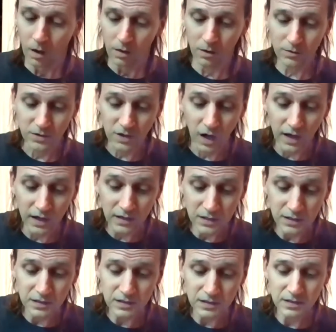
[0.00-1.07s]
The
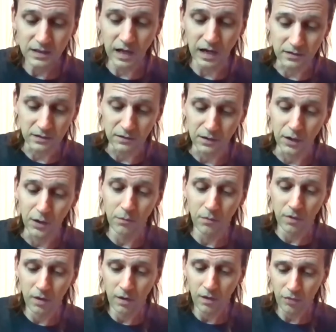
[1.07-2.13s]
scientists at
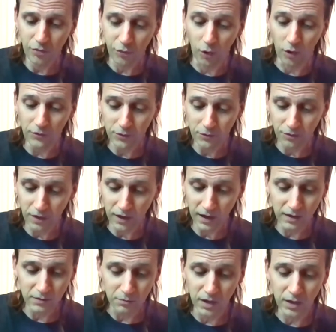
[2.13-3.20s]
NIMH thought they
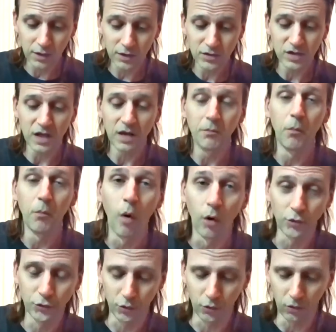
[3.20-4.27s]
had made us
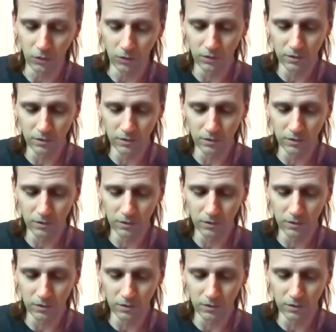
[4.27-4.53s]
immortal,